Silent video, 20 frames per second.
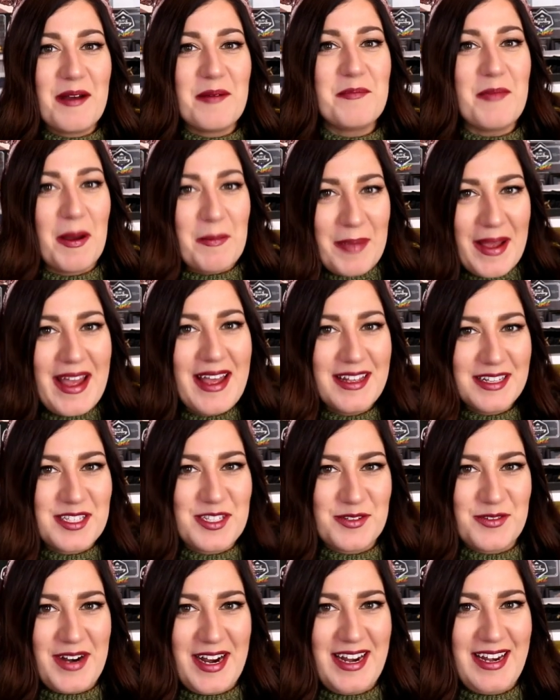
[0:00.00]
my
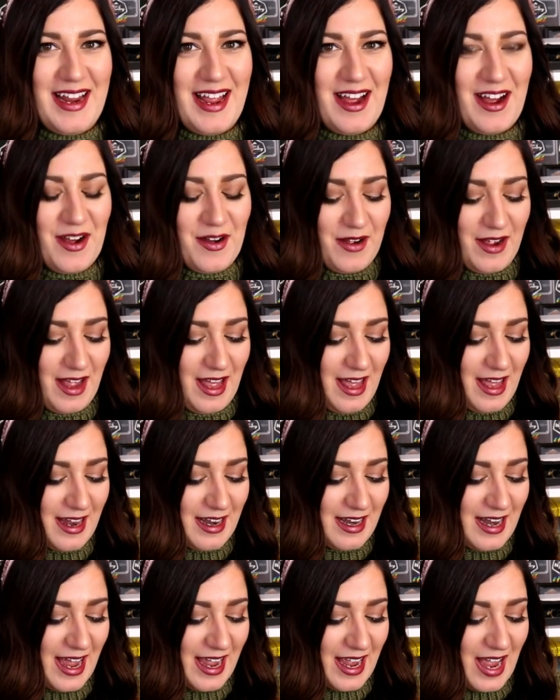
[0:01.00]
pants right now.
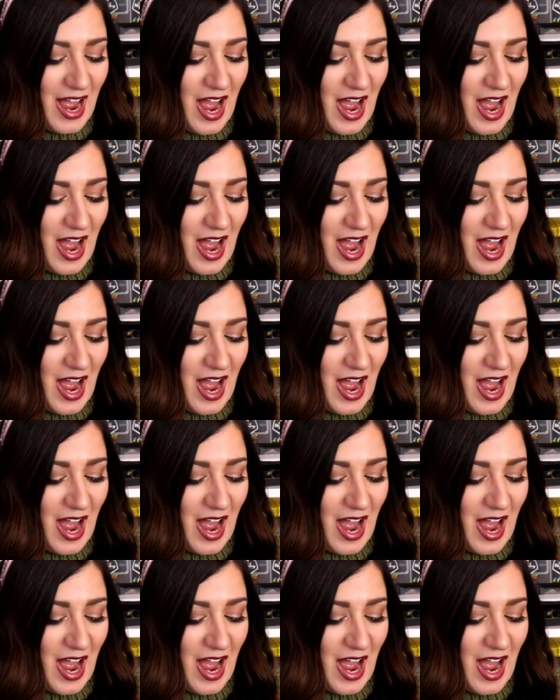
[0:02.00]
Like